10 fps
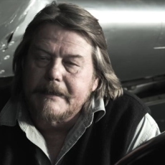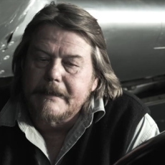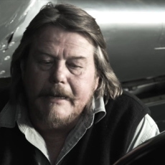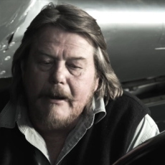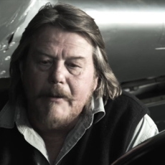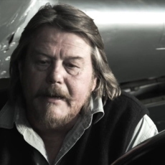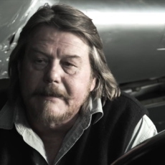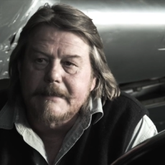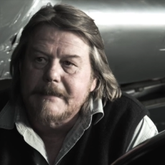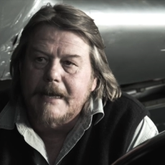you know, one of
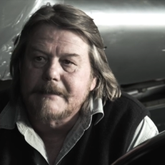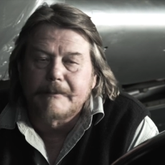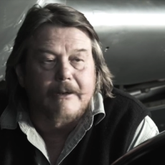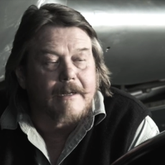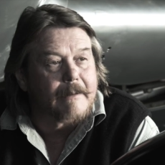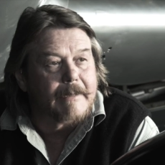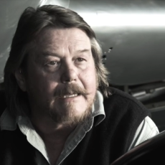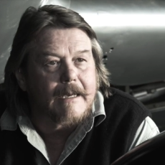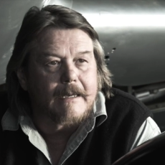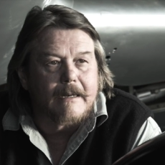these days I'm not going to be
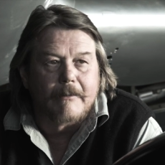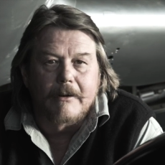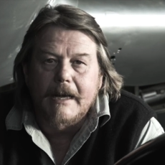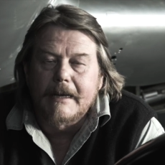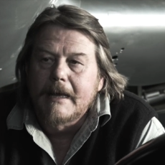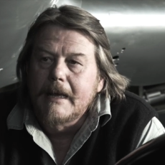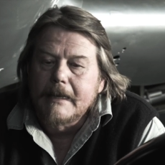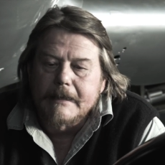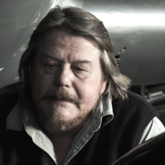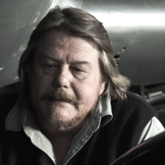here anymore, and
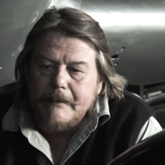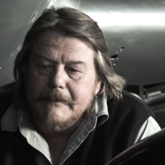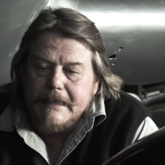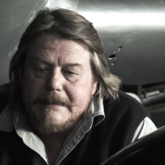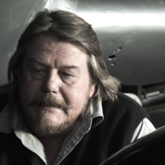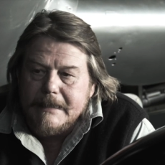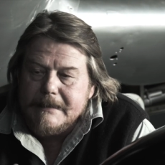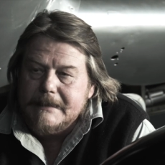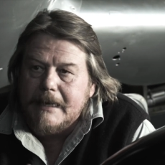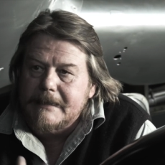there's some there's, there's
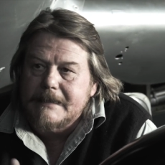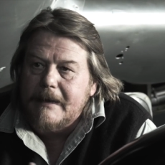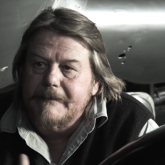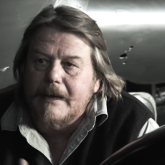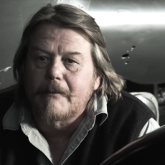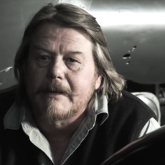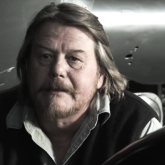st stuff that I want